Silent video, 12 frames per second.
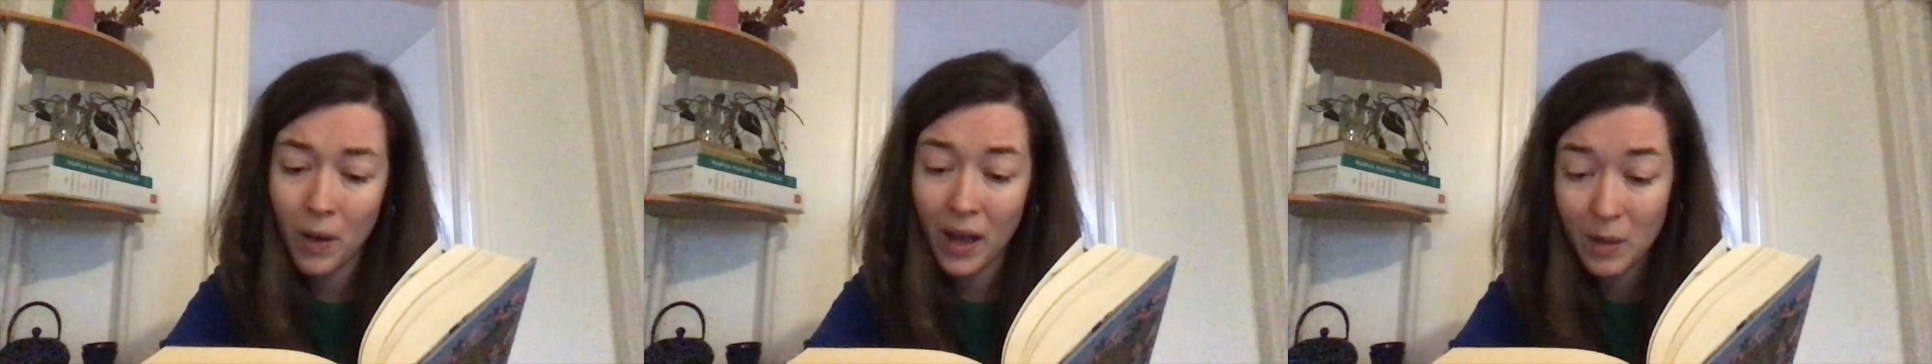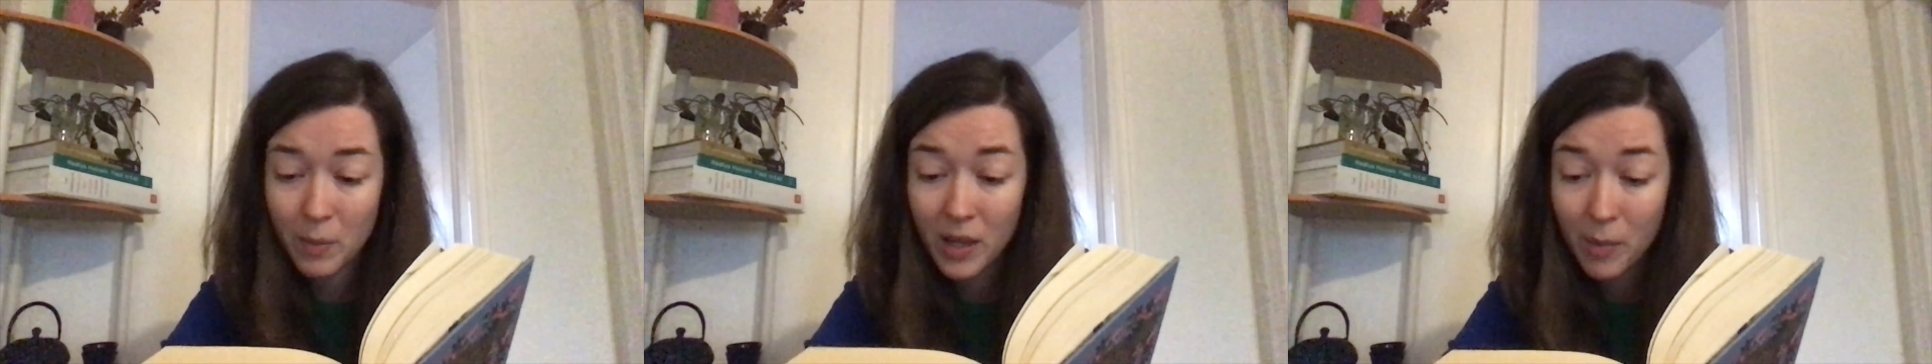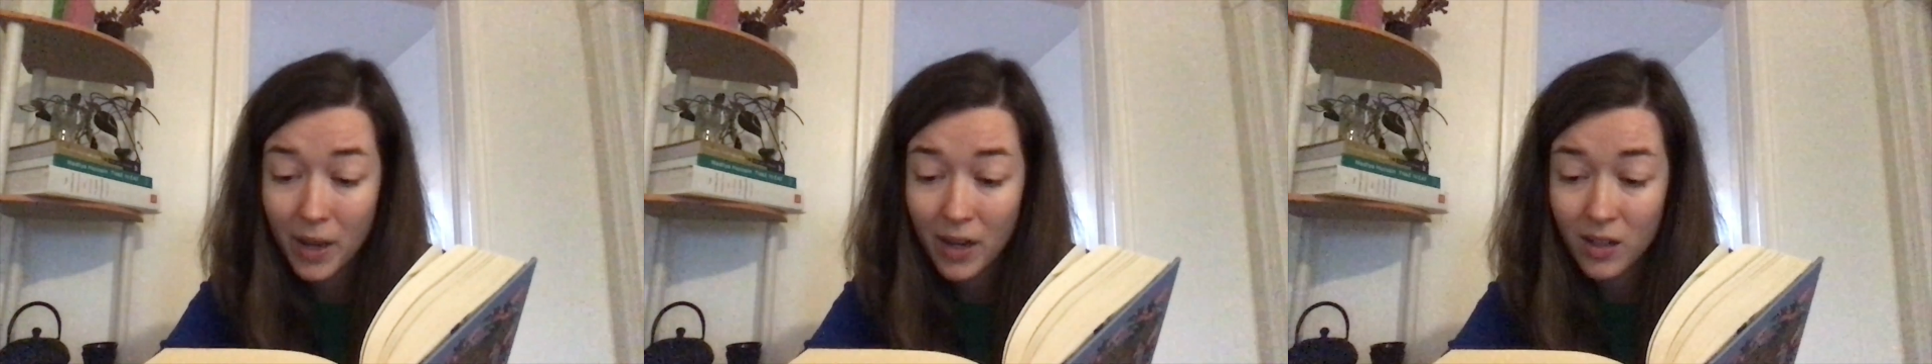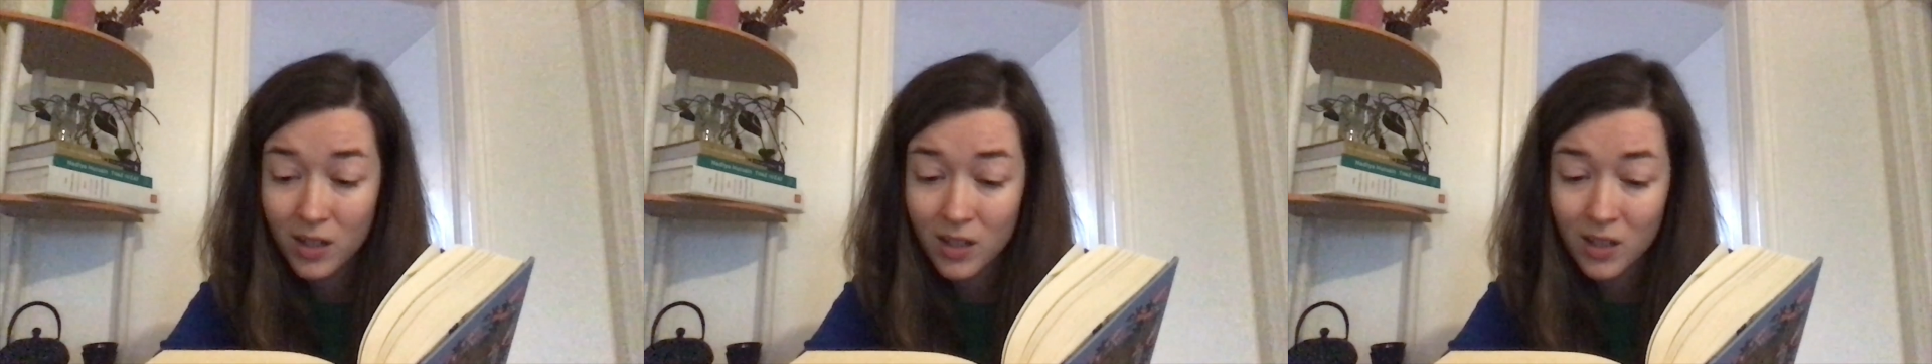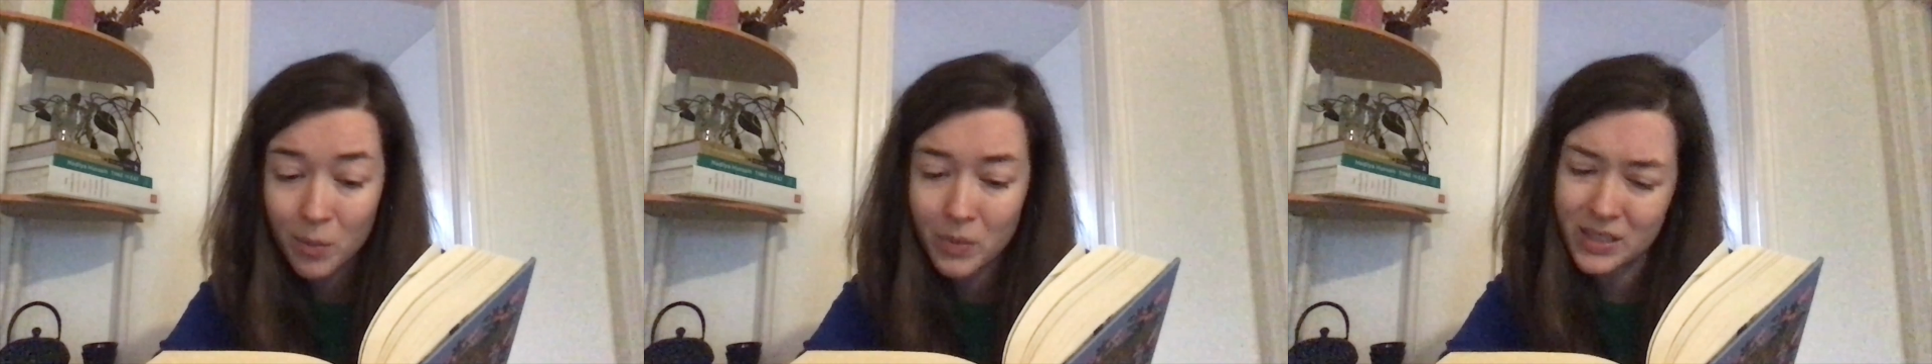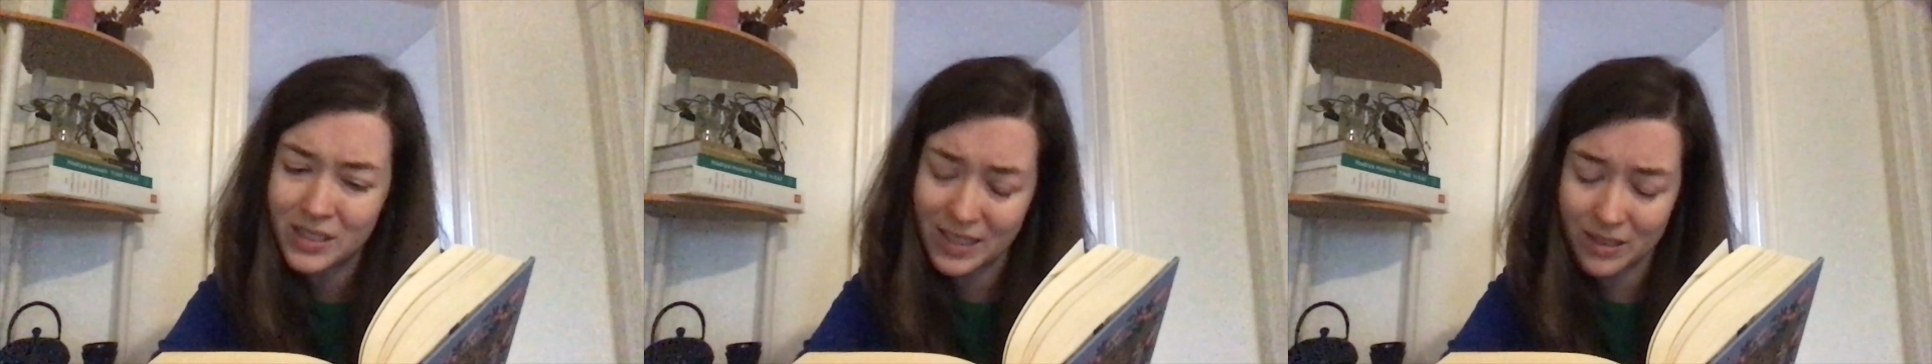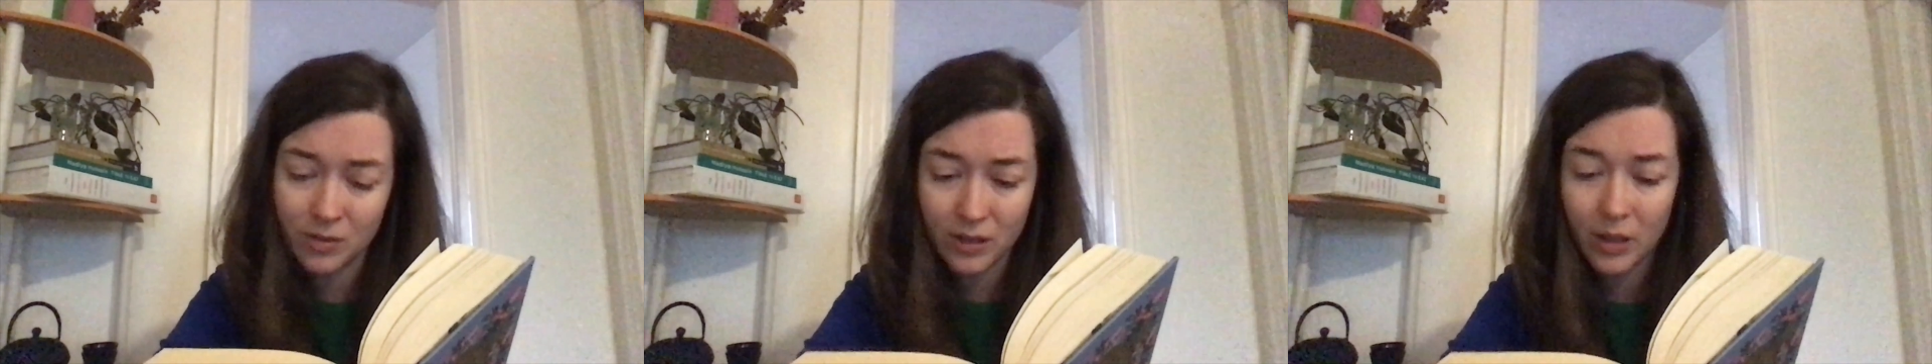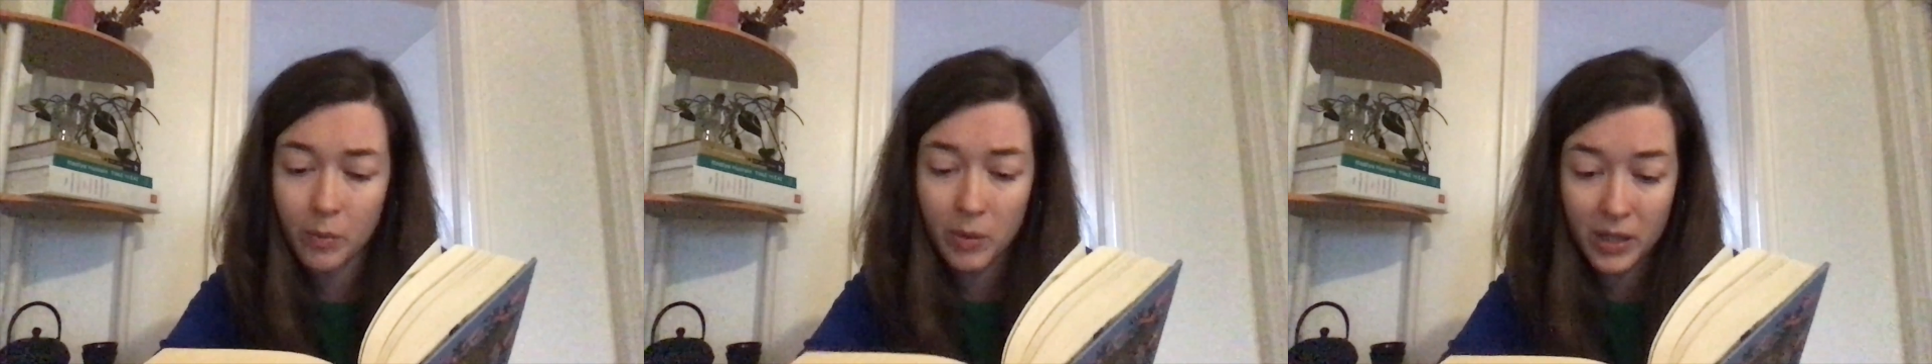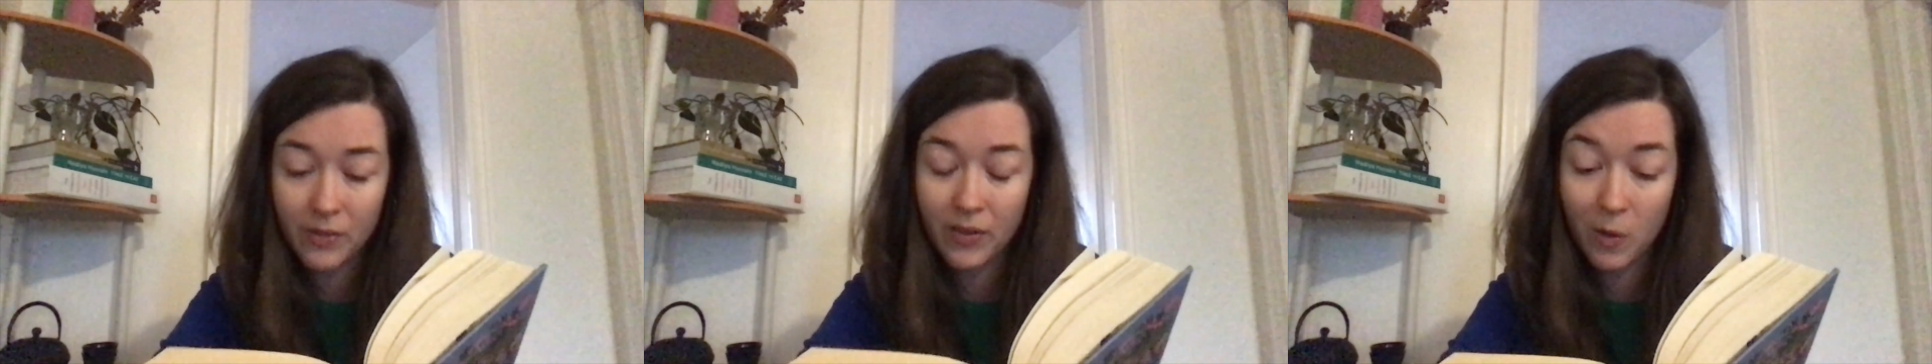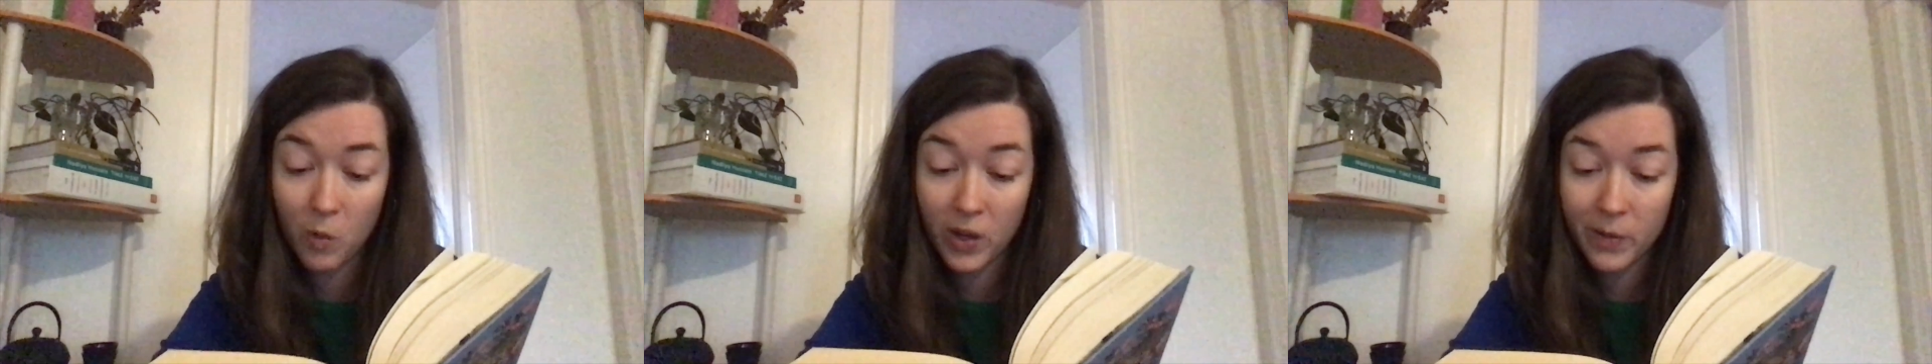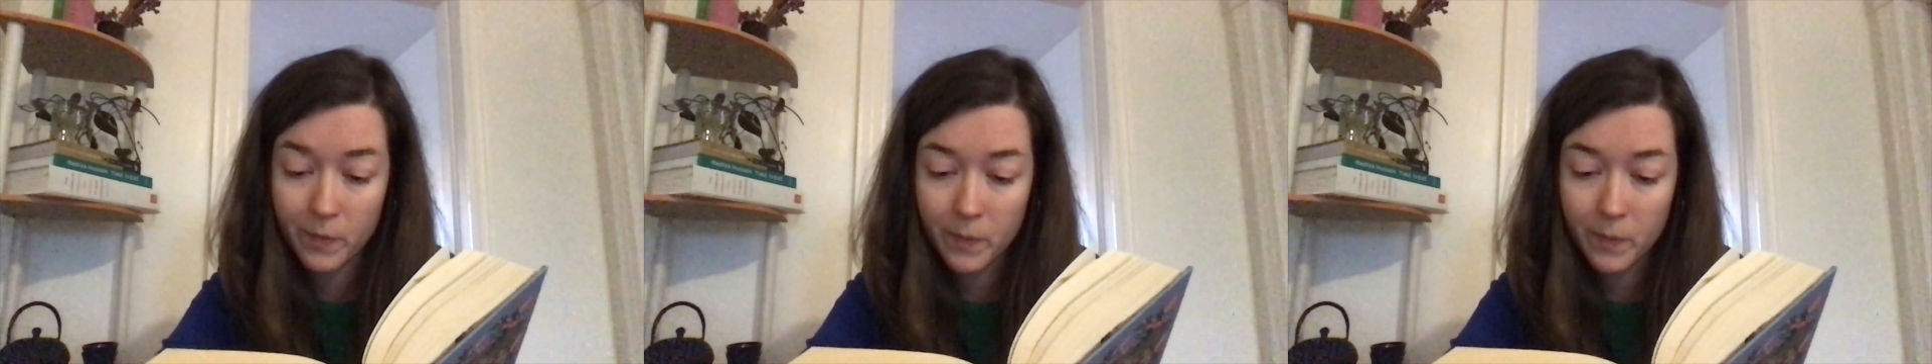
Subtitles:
I'd be a better girl, but didn't really believe I would.